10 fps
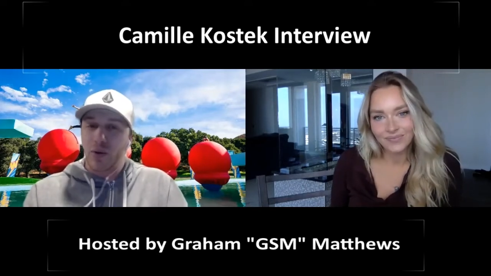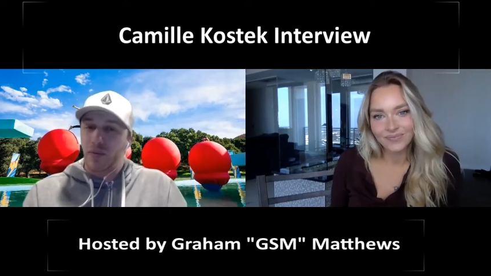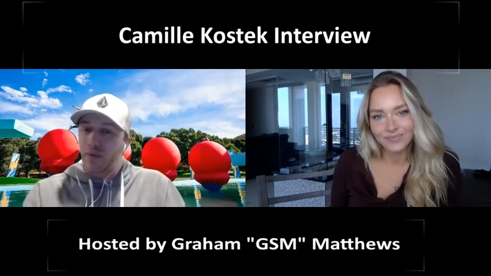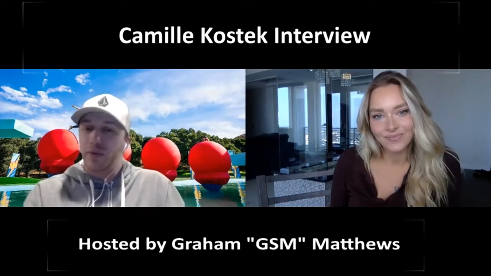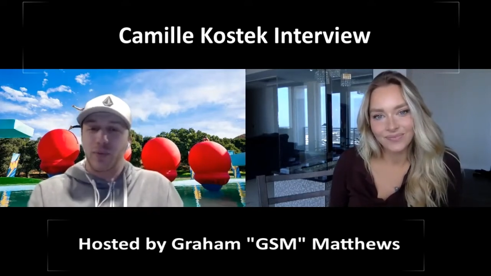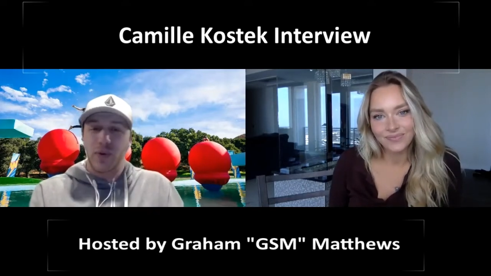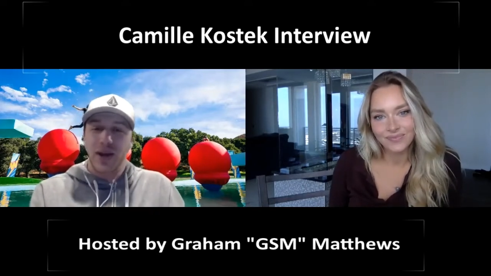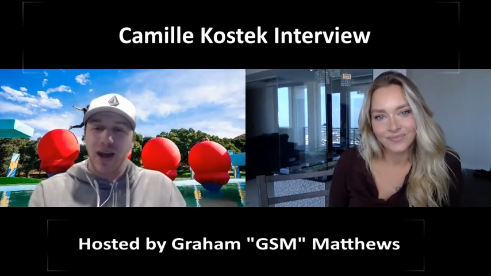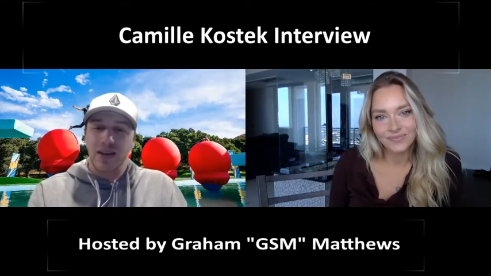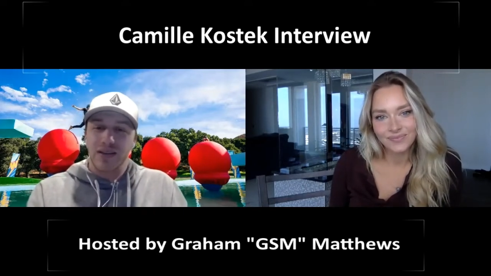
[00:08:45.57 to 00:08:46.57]
Speaker 1: you're involved with Free
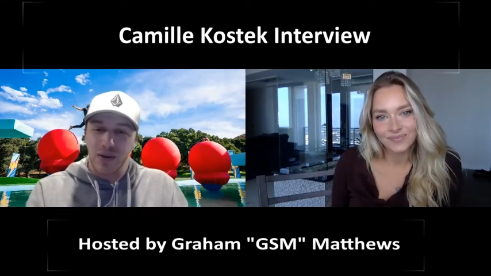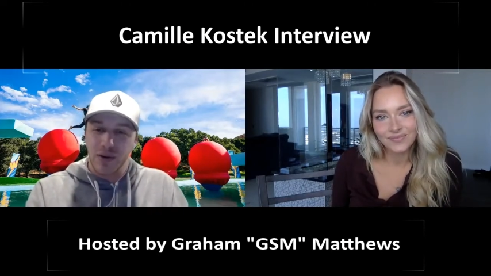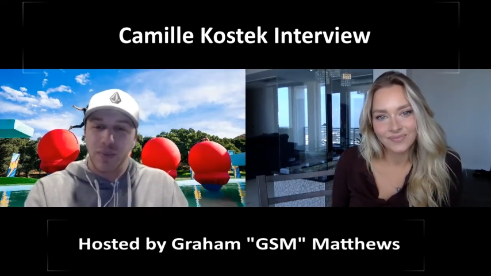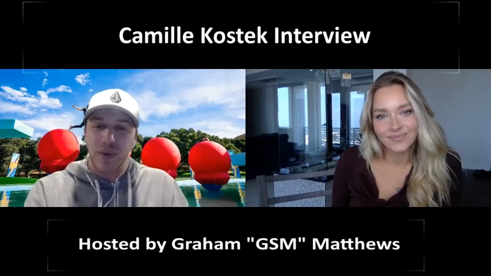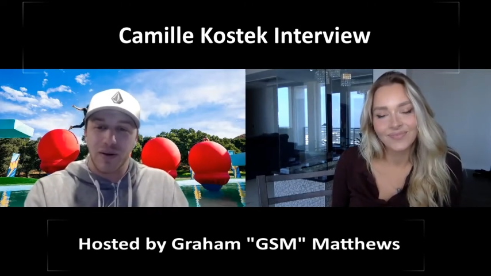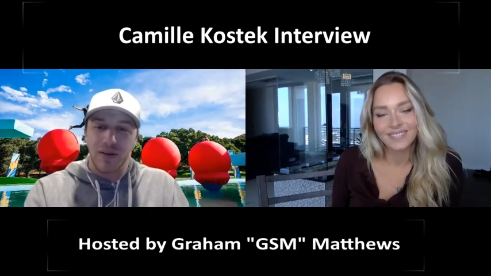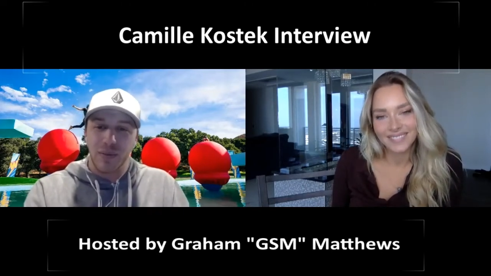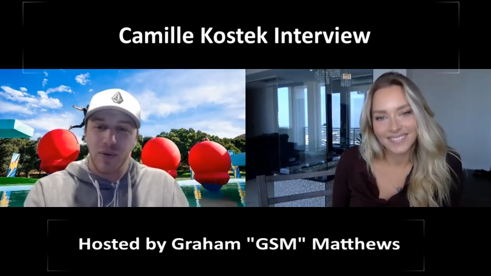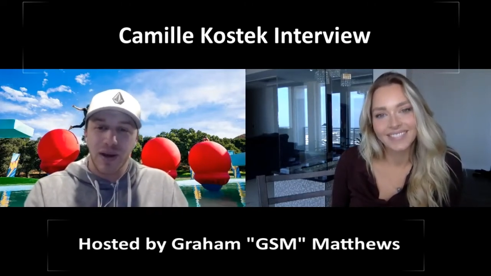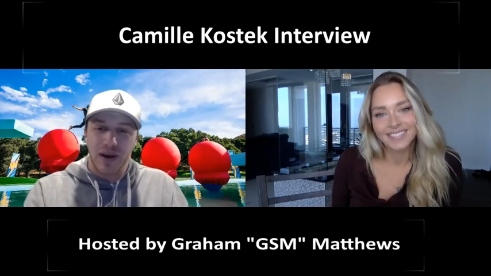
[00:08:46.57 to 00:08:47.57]
Guy too. You appeared in the
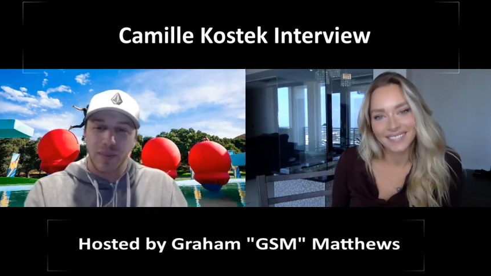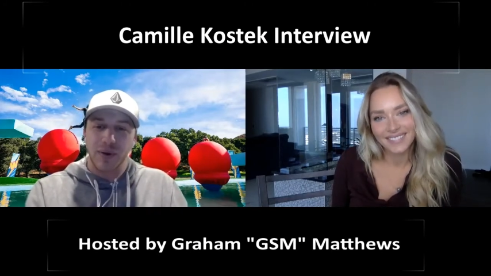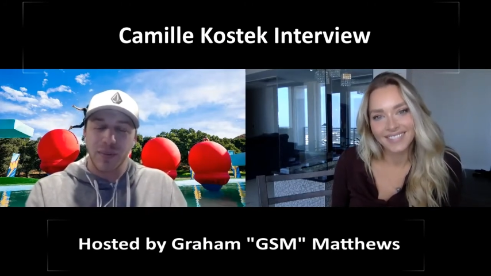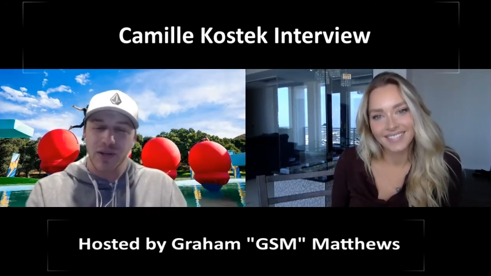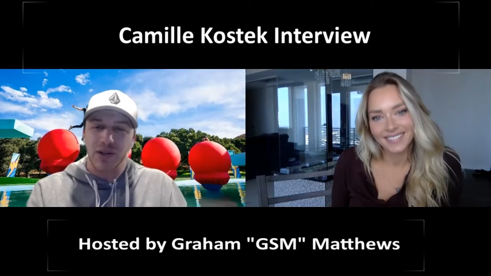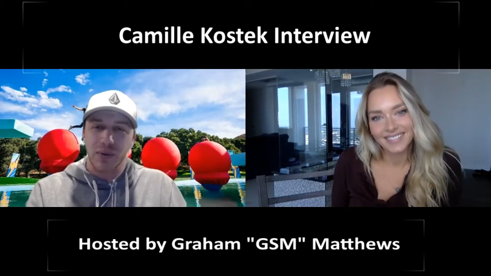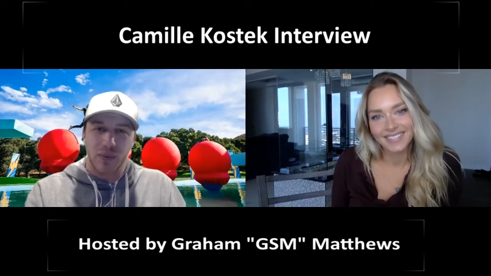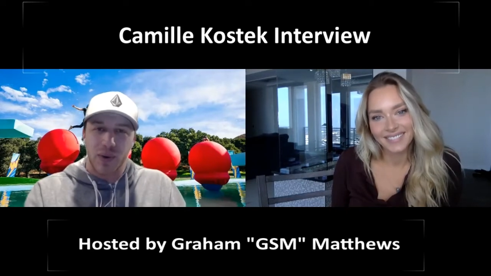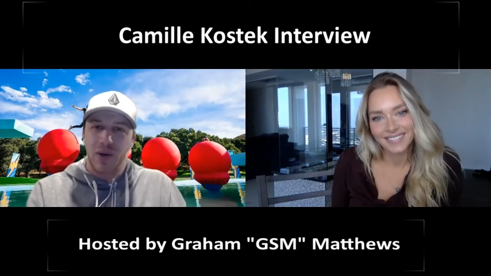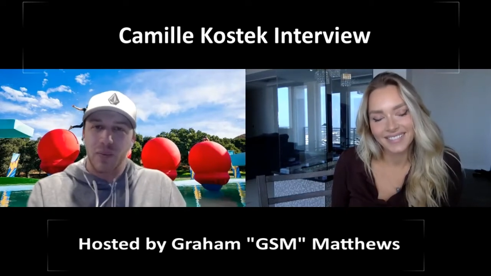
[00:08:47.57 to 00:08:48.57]
movie a couple of months ago with
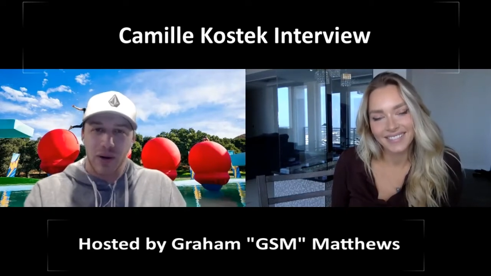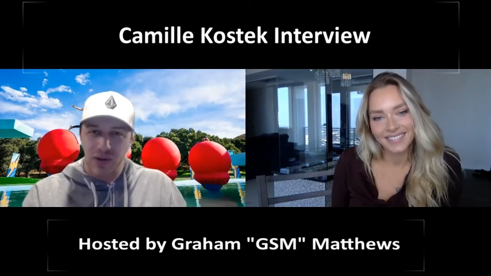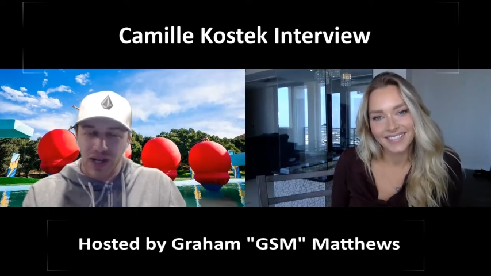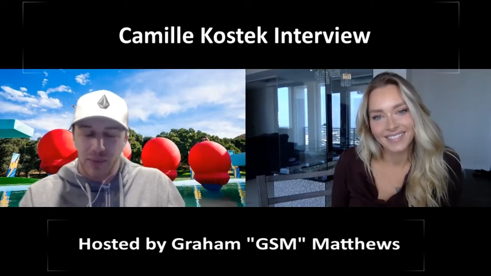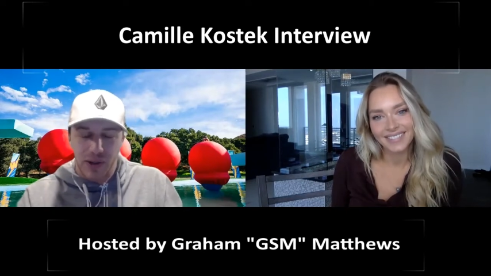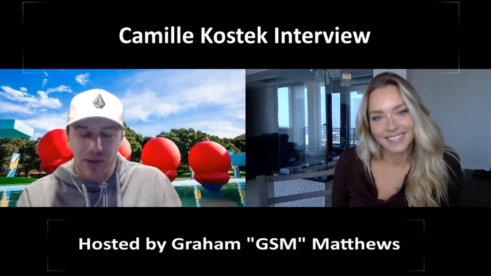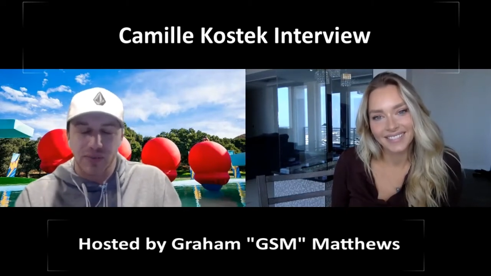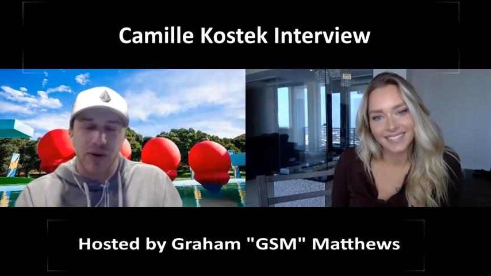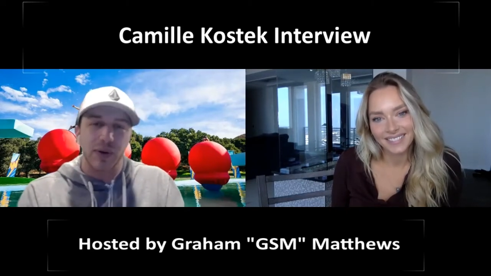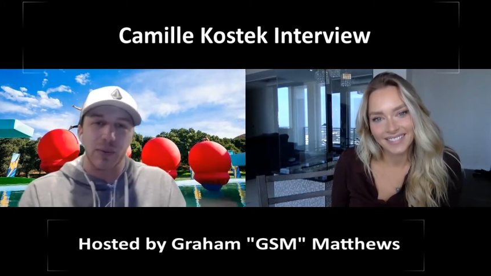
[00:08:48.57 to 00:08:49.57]
Ryan Reynolds and everyone else
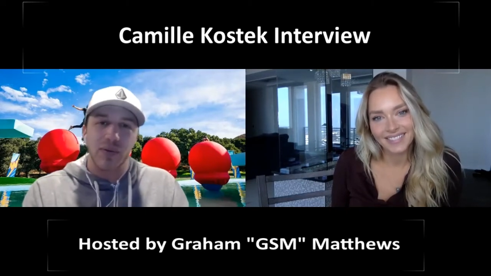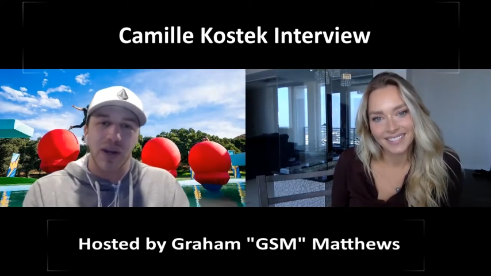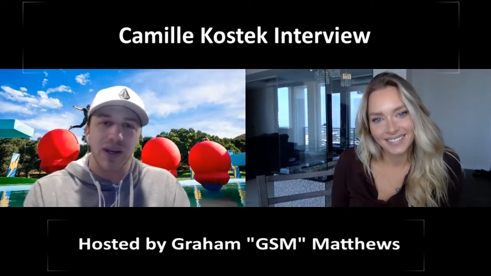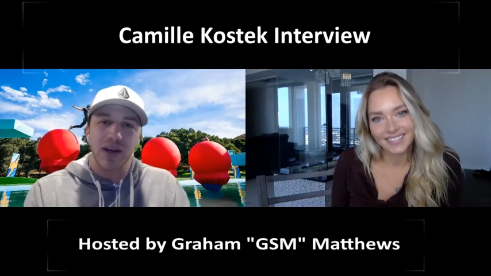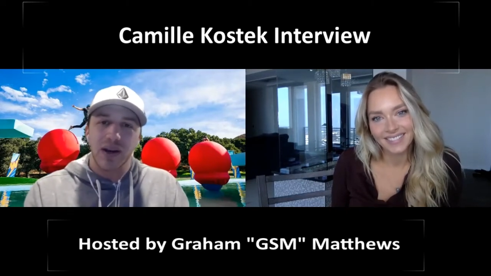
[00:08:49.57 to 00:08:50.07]
involved in the movie.